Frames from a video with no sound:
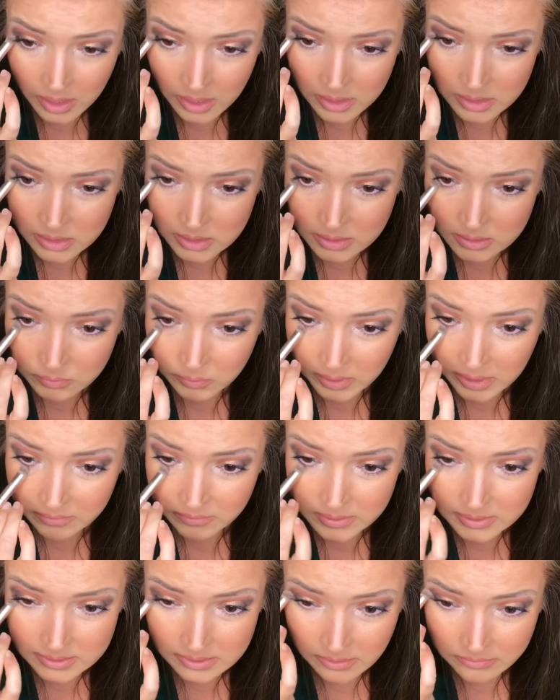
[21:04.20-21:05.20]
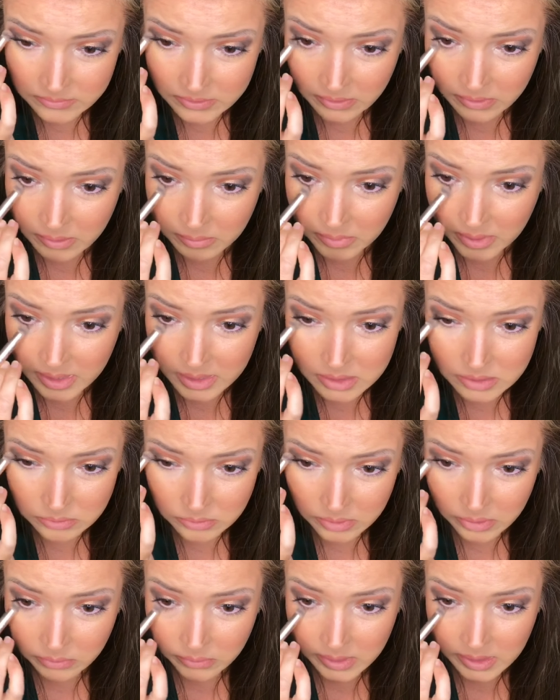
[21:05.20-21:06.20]
just whatever's left on the brush, we're
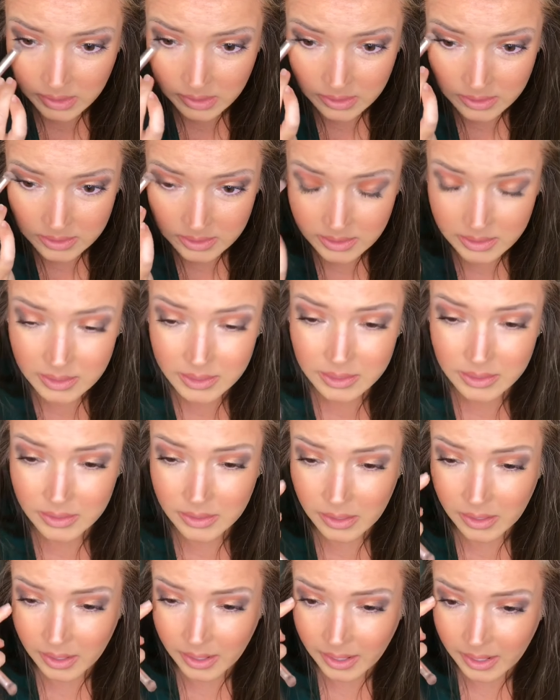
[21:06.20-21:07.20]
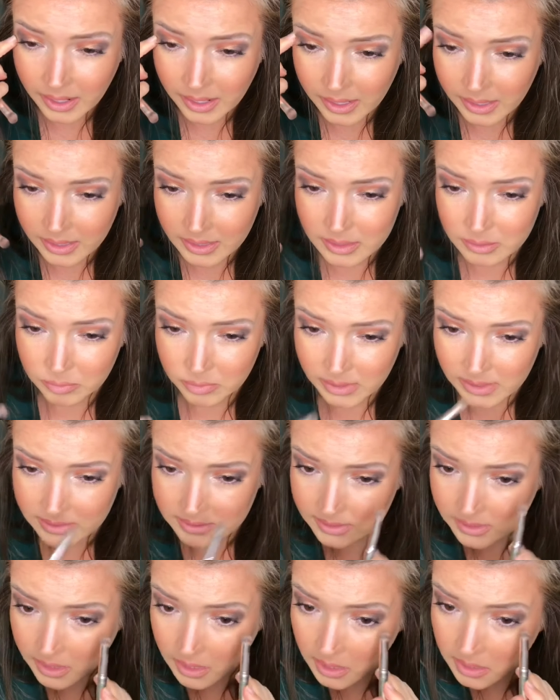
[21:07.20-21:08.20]
going in and
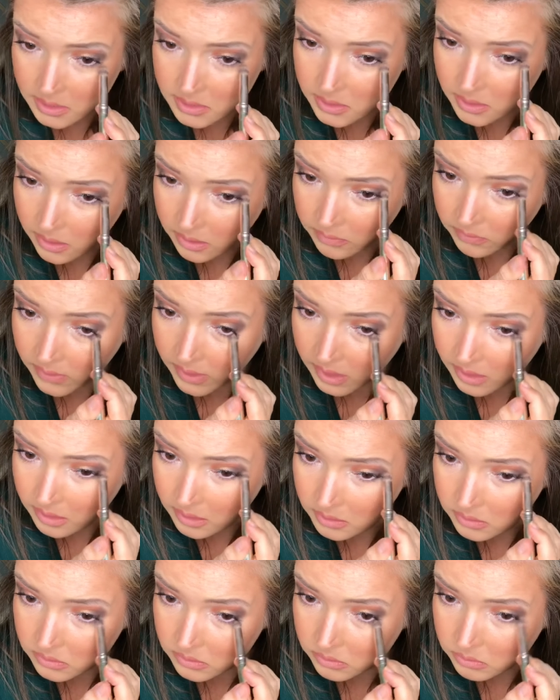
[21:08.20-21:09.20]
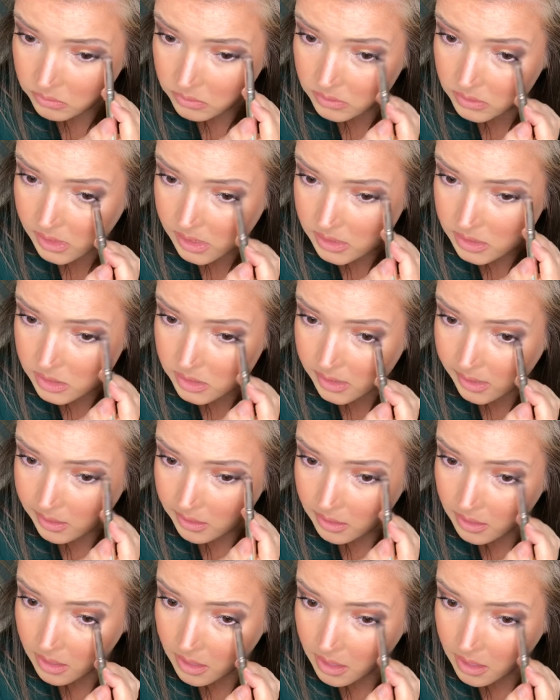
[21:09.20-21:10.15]
placing it on that lower lash line.